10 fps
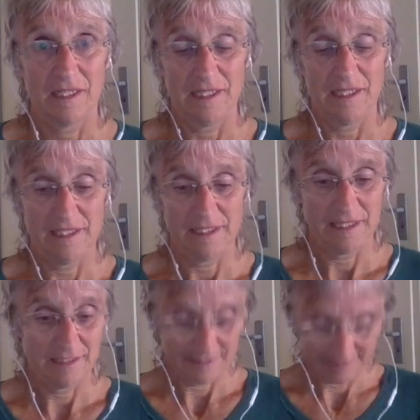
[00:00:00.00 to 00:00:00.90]
And
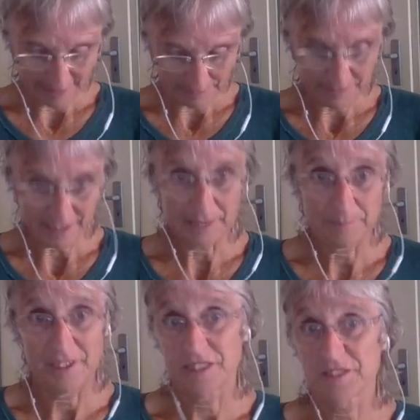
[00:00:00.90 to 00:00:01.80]
in the same time,
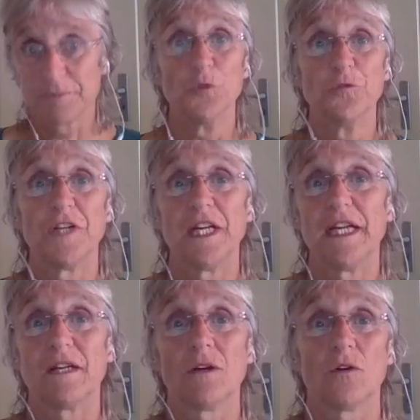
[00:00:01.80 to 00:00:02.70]
there's
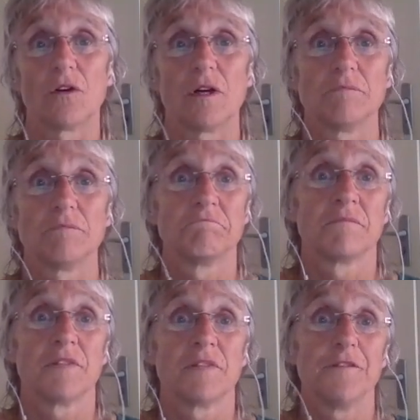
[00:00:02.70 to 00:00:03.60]
moving or
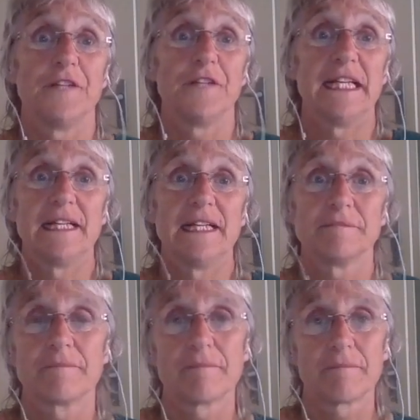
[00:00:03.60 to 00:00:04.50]
a
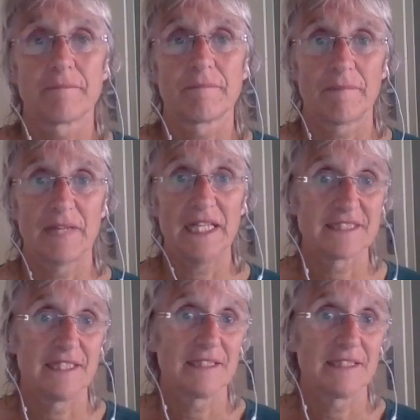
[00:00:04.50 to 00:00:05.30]
feeling. That's it.